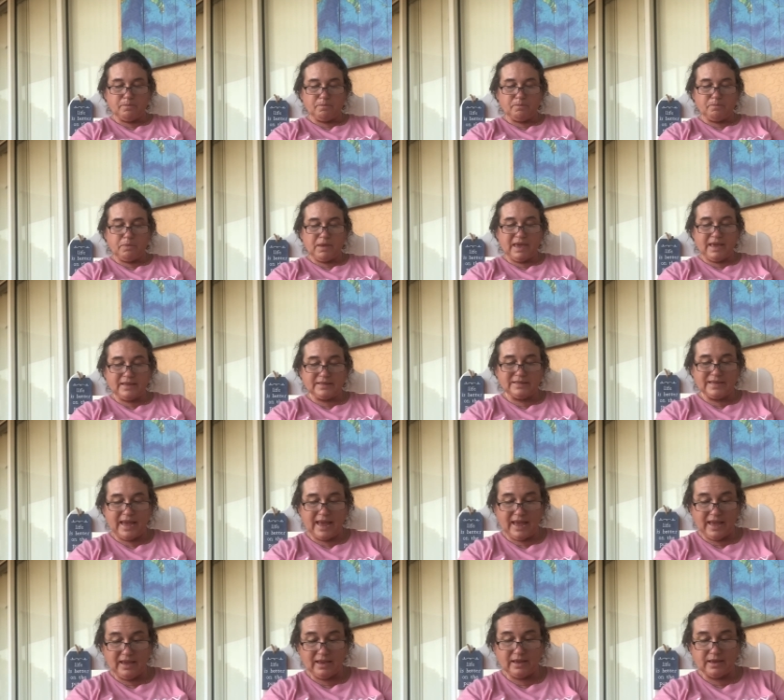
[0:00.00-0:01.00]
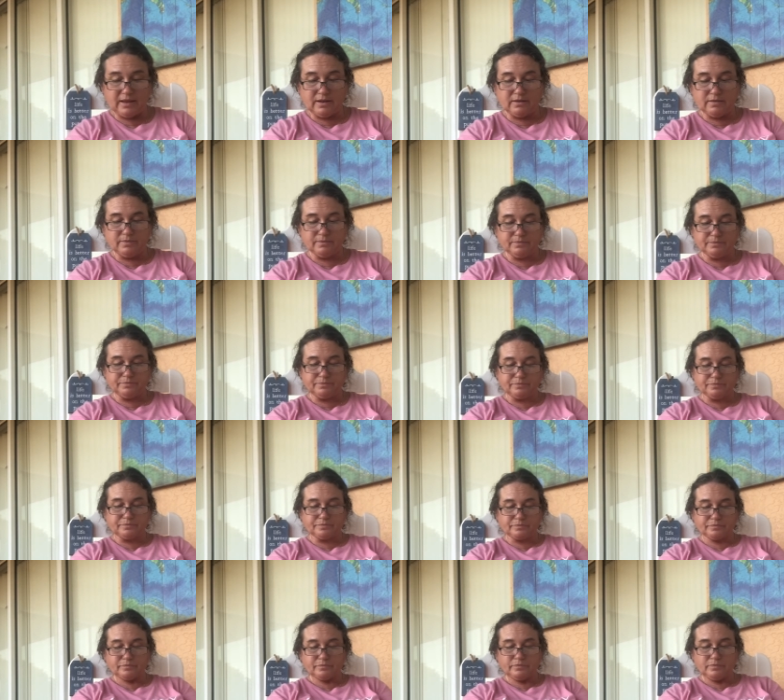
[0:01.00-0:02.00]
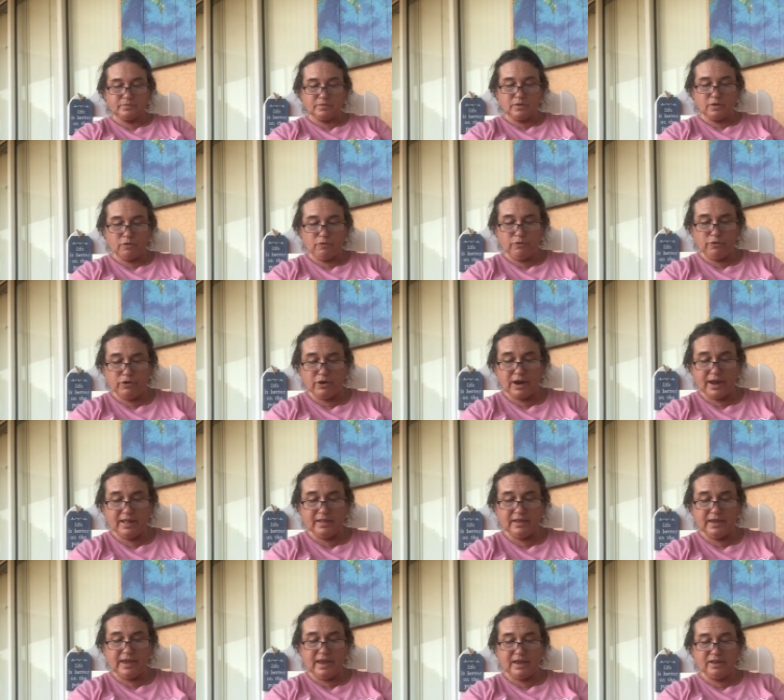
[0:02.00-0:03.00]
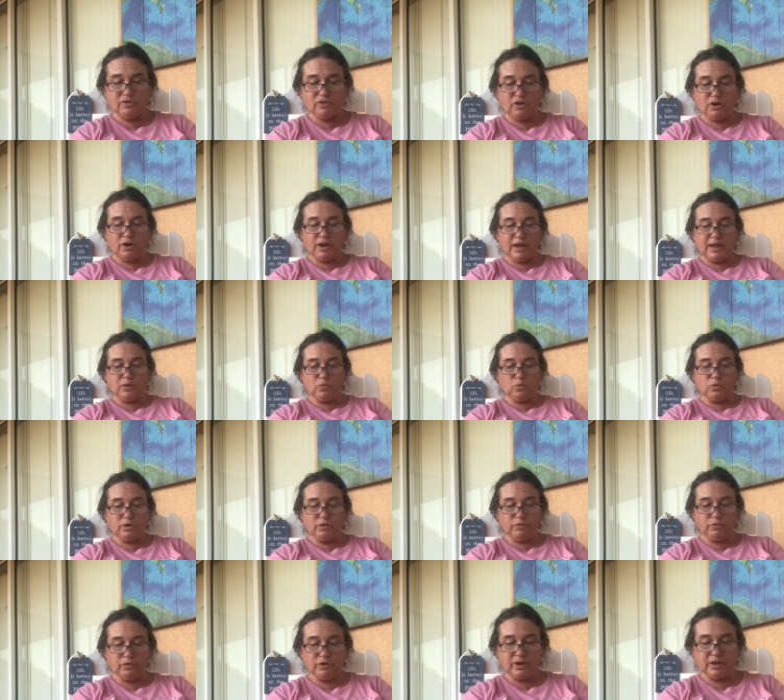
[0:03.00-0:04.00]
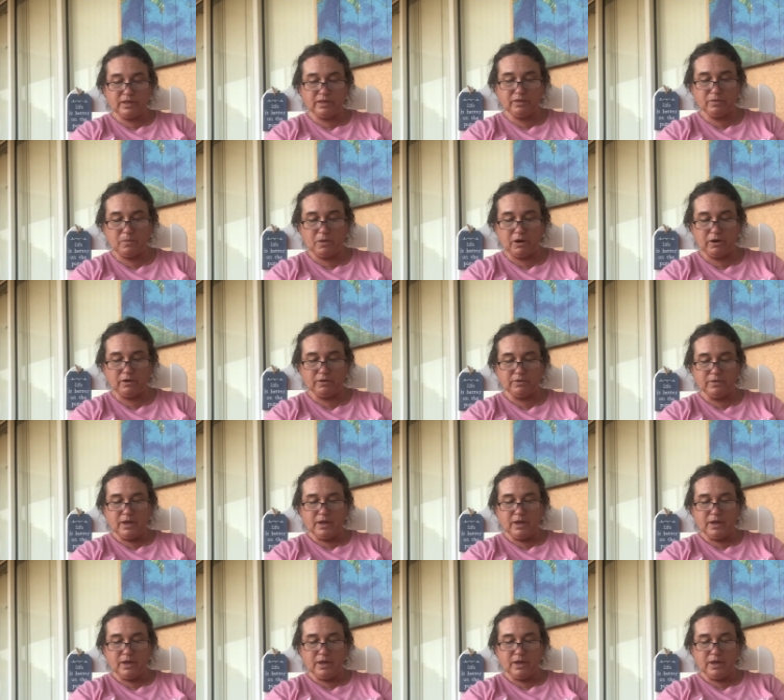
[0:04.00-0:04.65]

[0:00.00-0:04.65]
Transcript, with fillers: being taken for Eleazar and one for Ithmar.